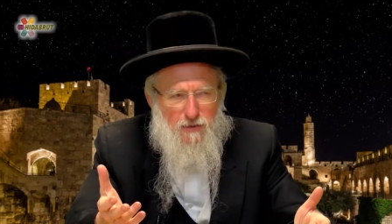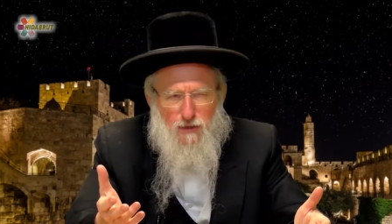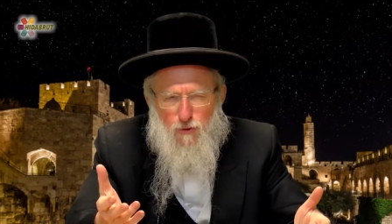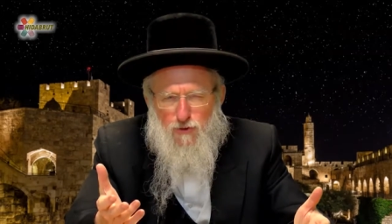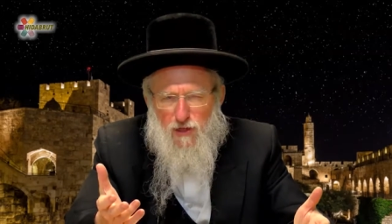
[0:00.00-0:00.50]
Now
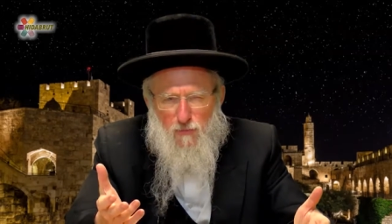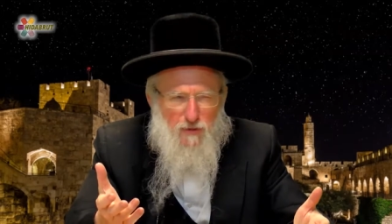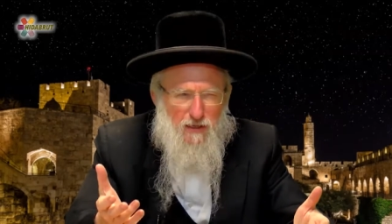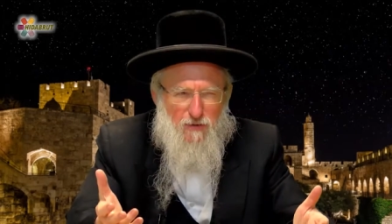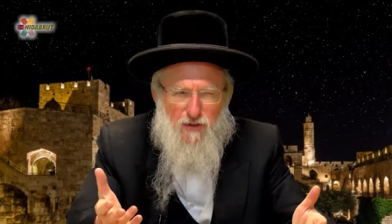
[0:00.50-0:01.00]
you tell
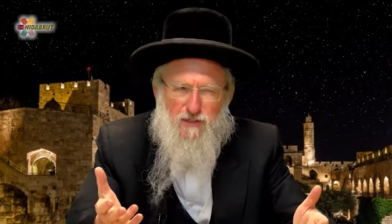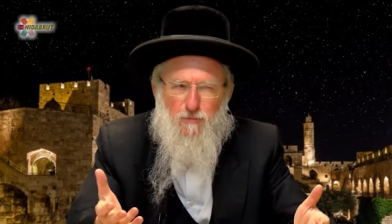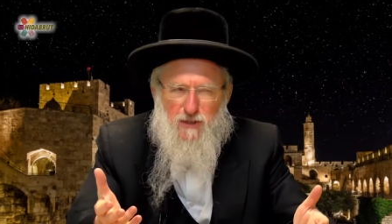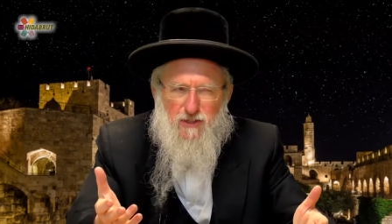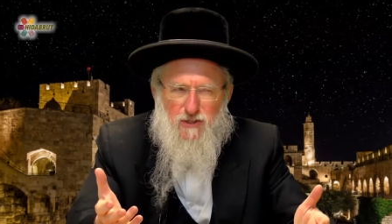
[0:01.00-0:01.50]
me, if he's a
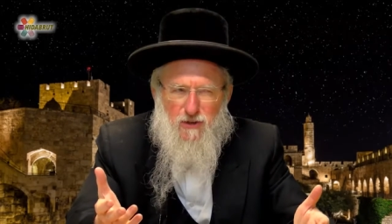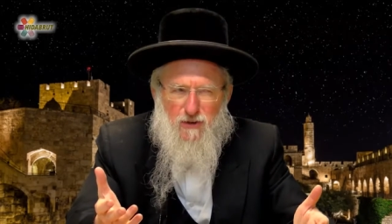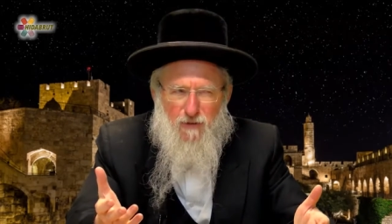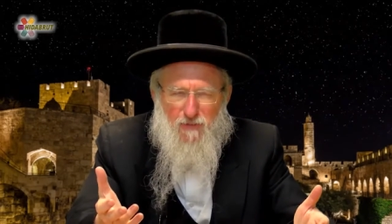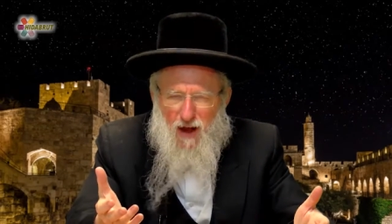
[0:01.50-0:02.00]
minister,